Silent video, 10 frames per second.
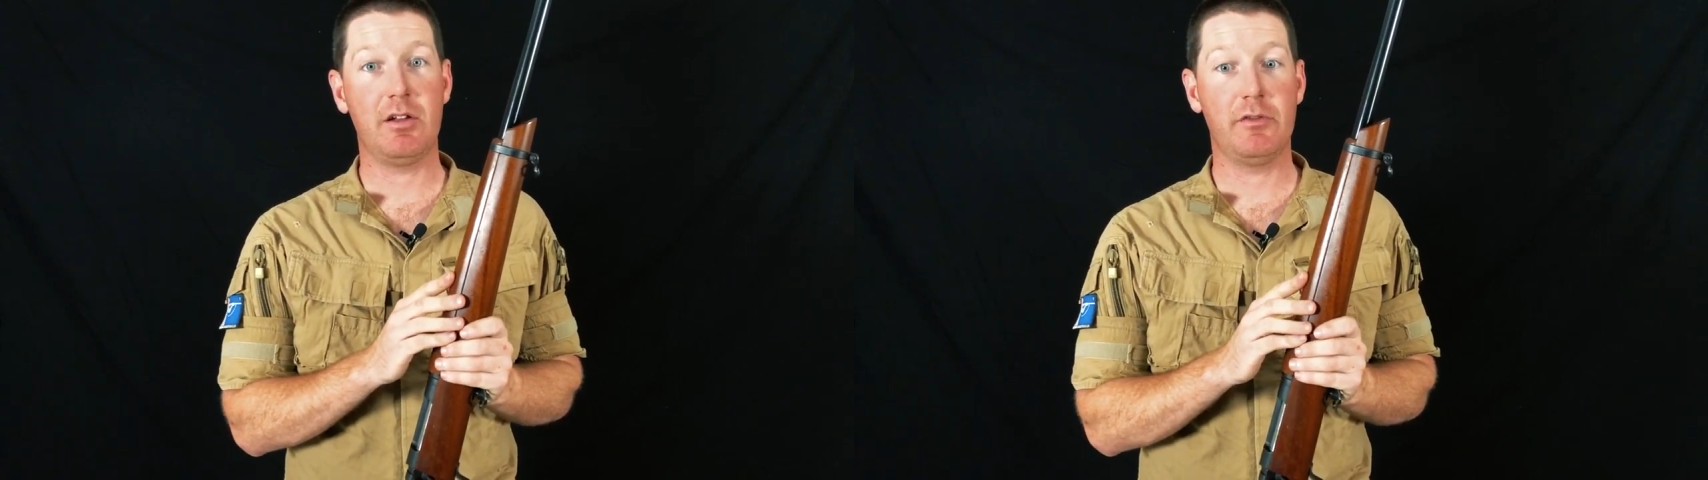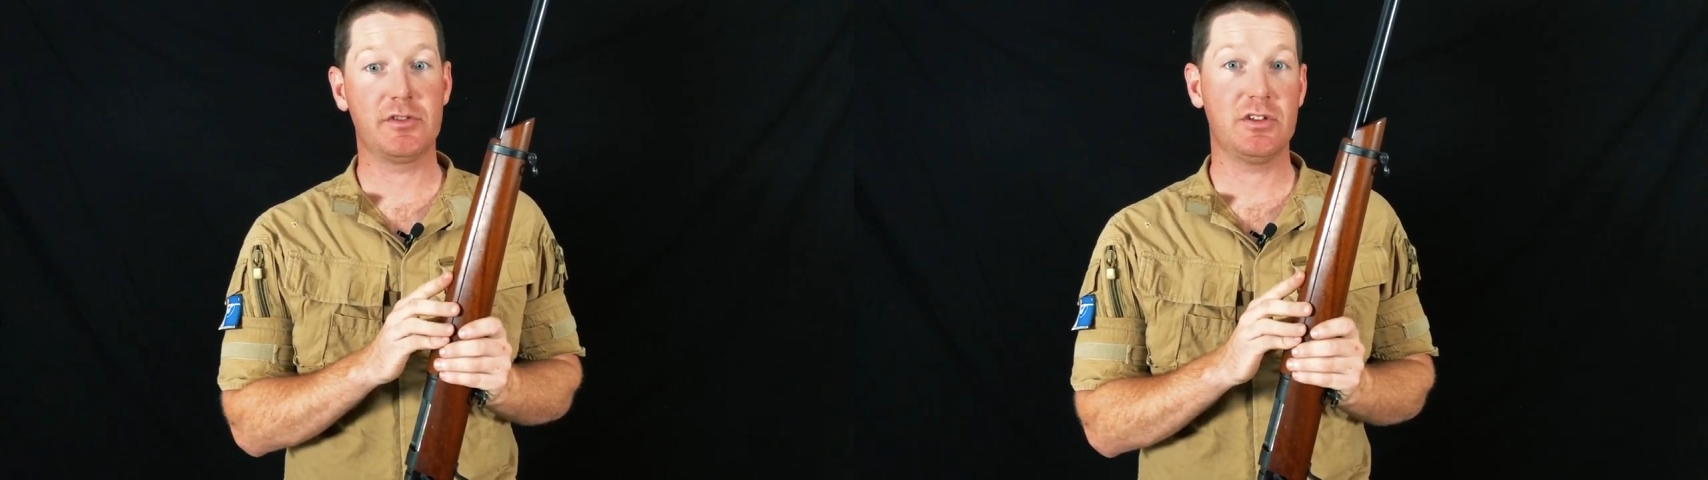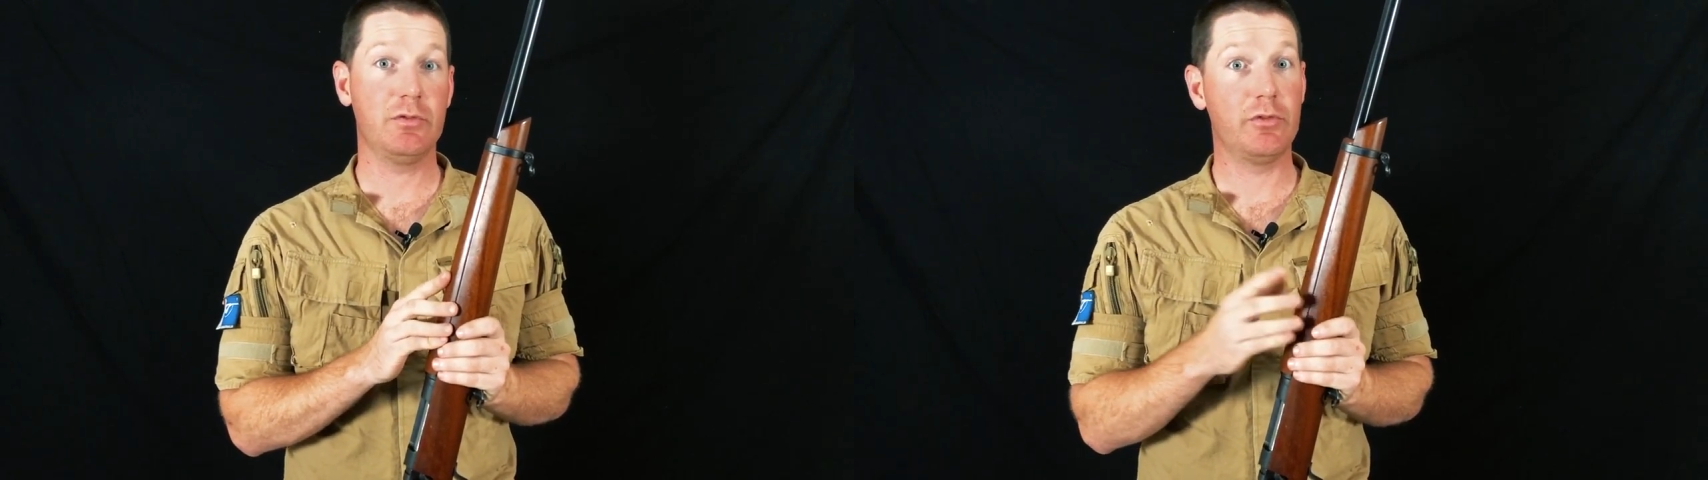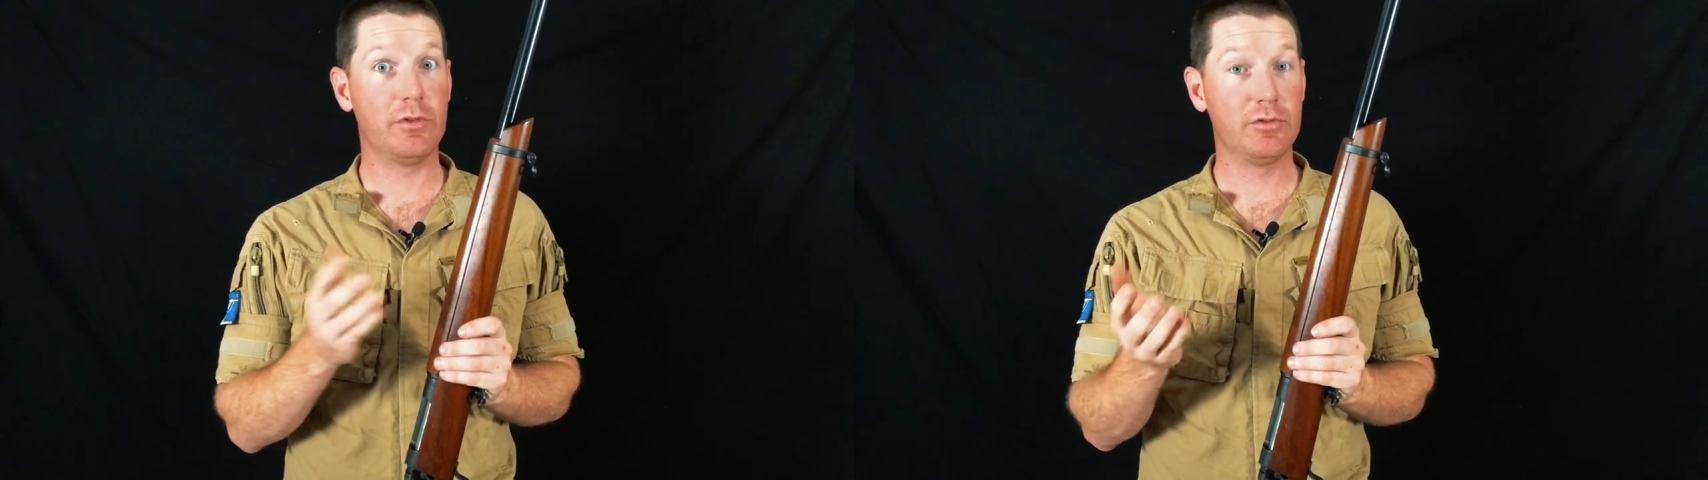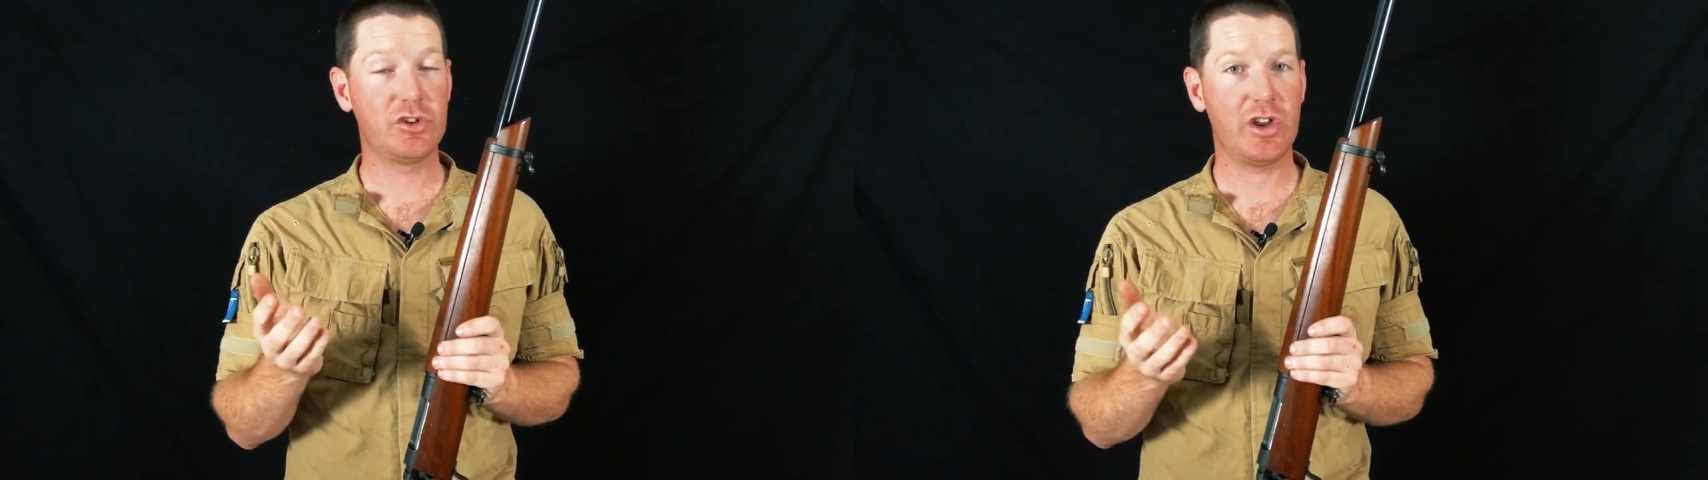obviously when the
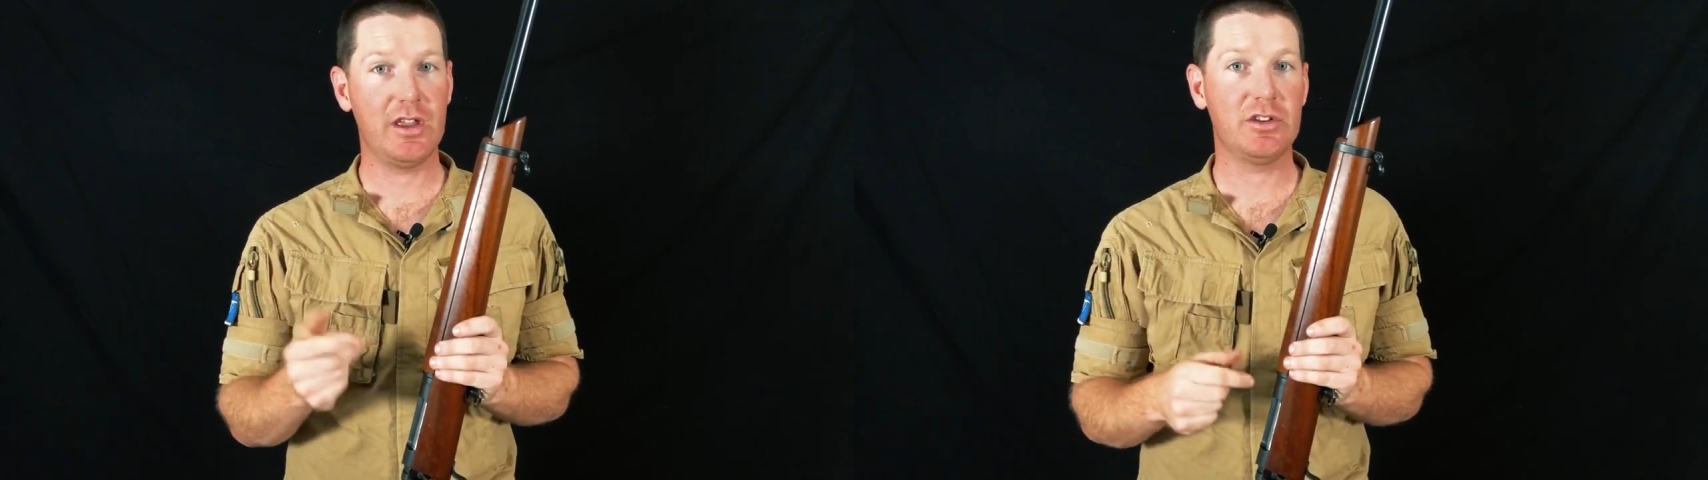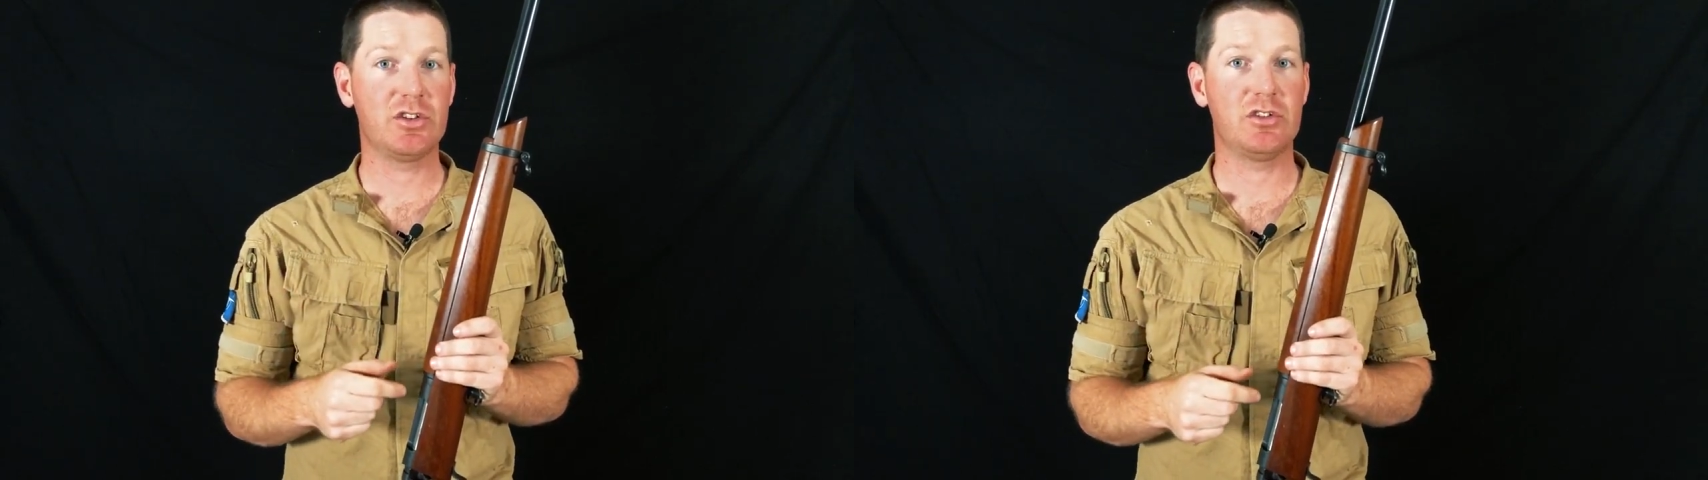rules change